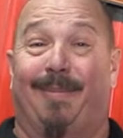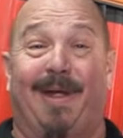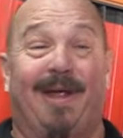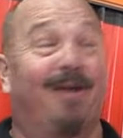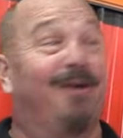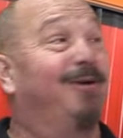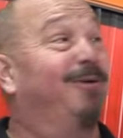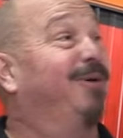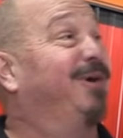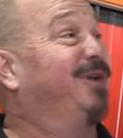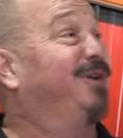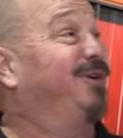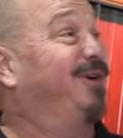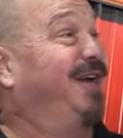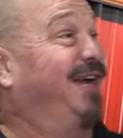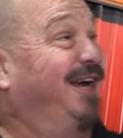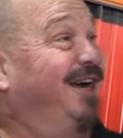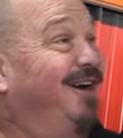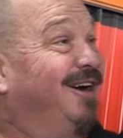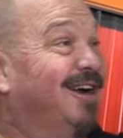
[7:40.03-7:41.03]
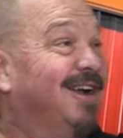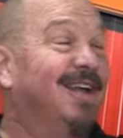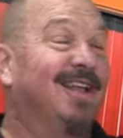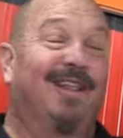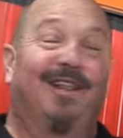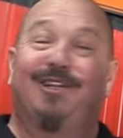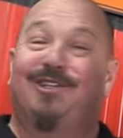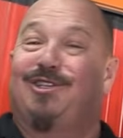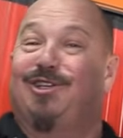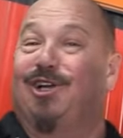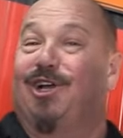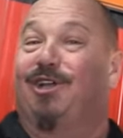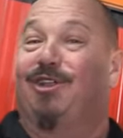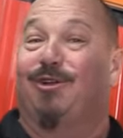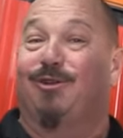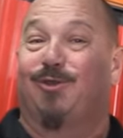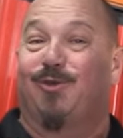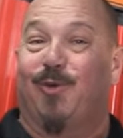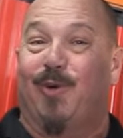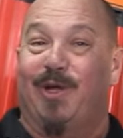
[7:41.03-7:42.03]
Camaro under here. Let's look at
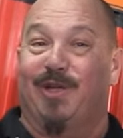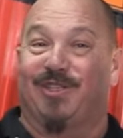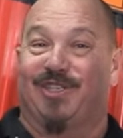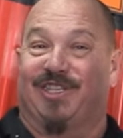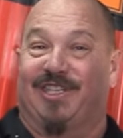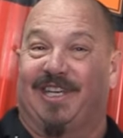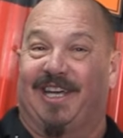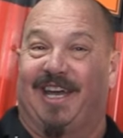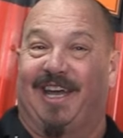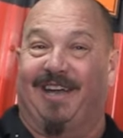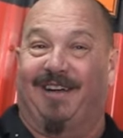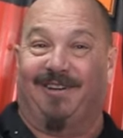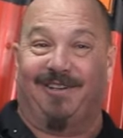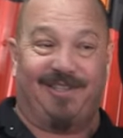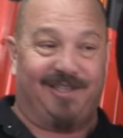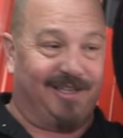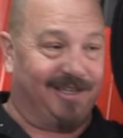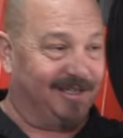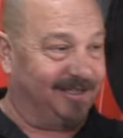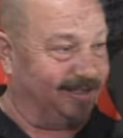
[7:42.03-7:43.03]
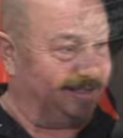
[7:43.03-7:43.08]
those wheels and tires.